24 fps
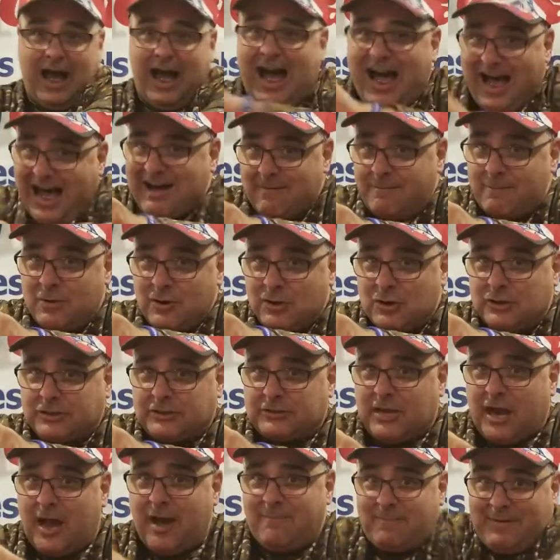I'm
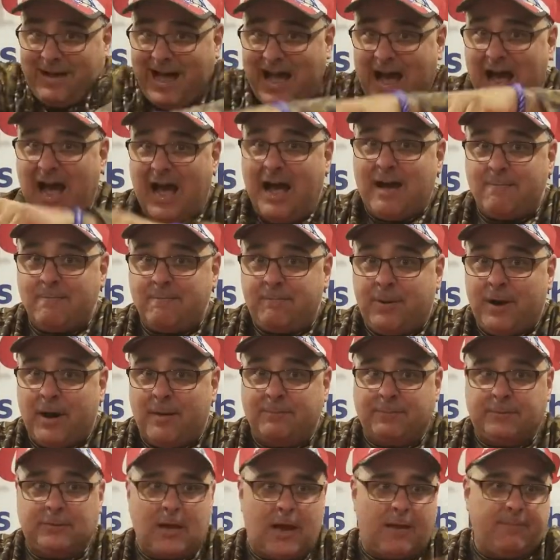hooked up. I'm
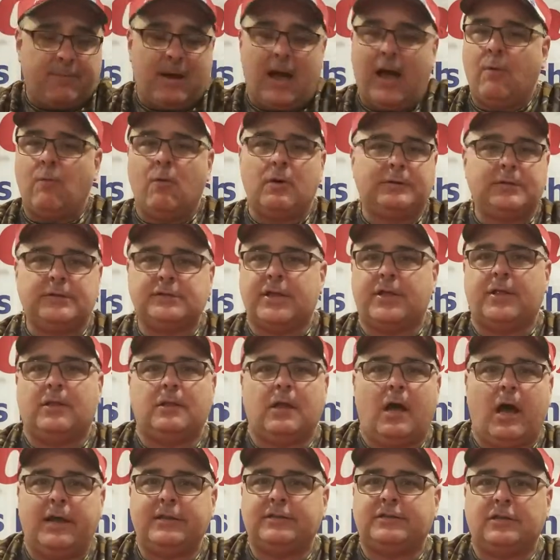pumped up. I want these other
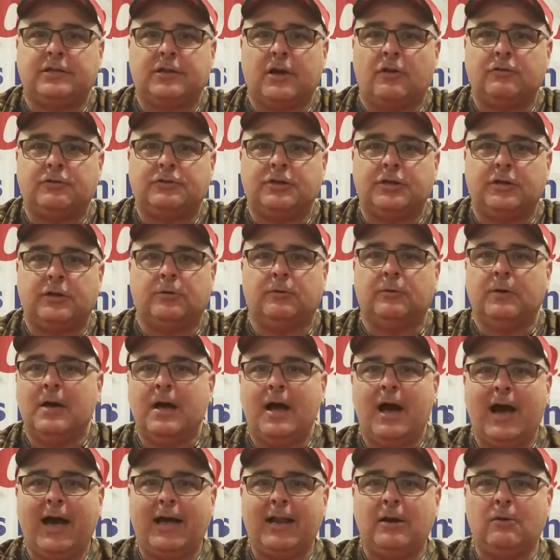lines to go too.
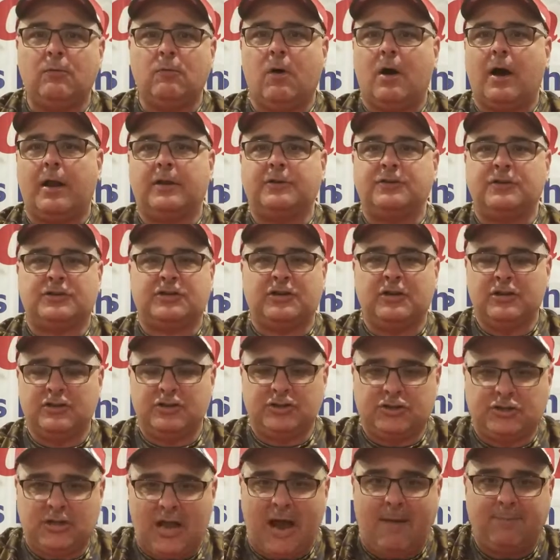I don't want to just
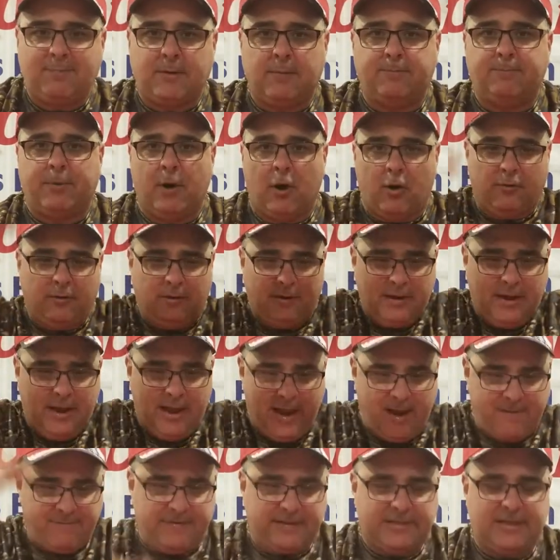stop the boat.
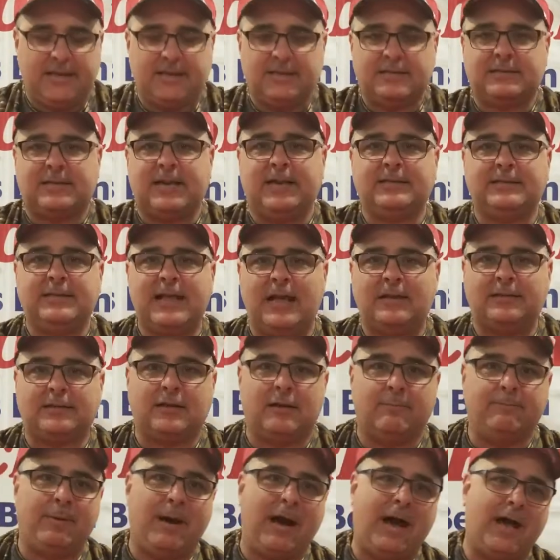Everything sinks down to
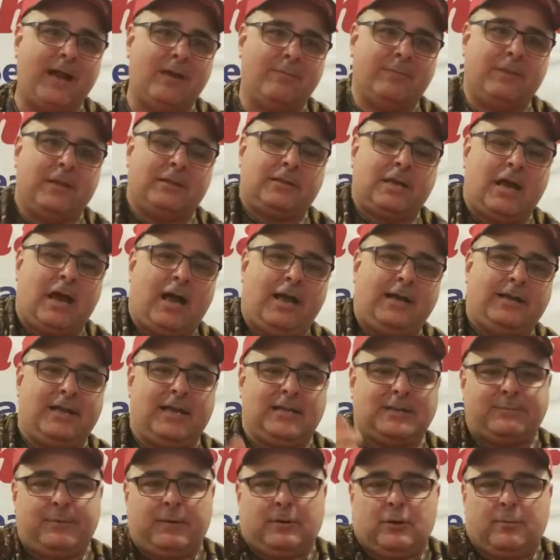the bottom. The tide
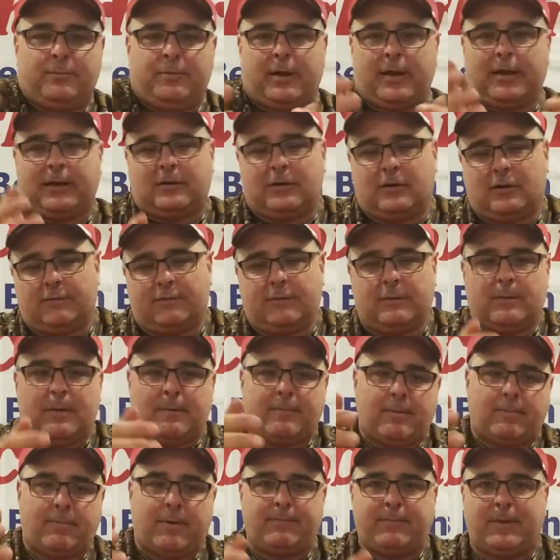gets me a little bit. I curve, blah,
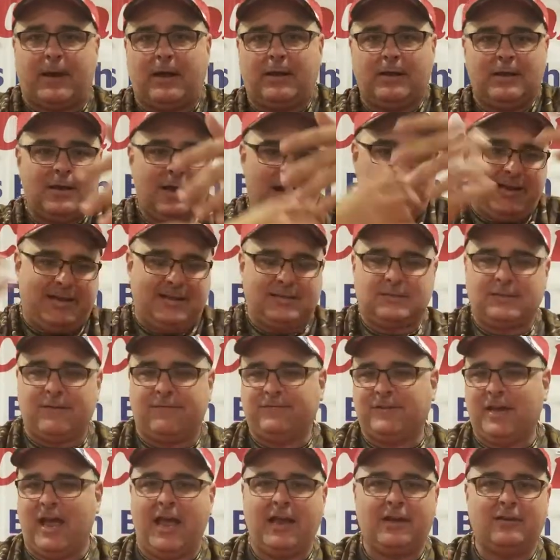blah, blah, blah. I get stuff
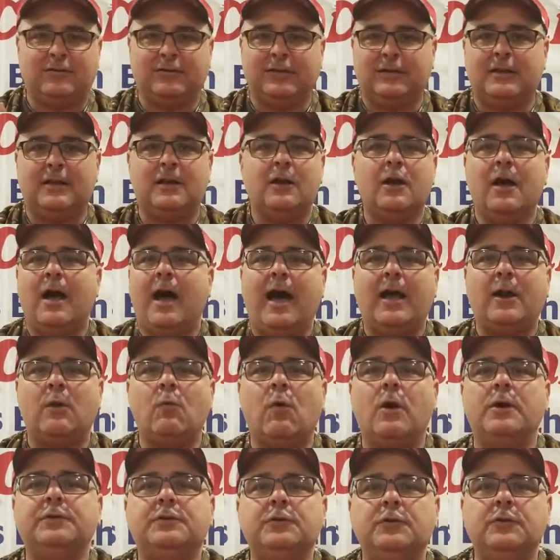tangled. And I don't
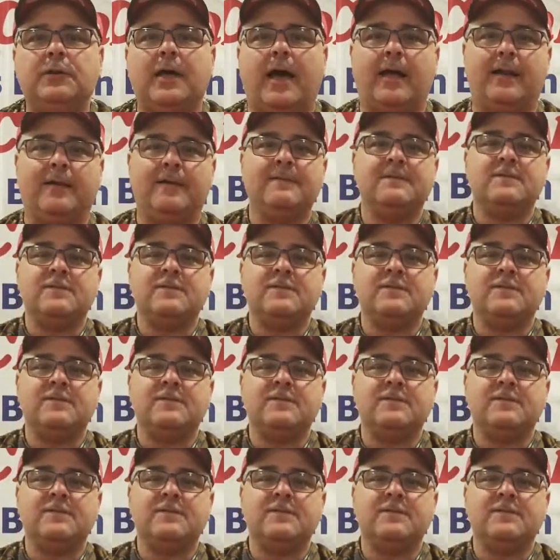want to do that.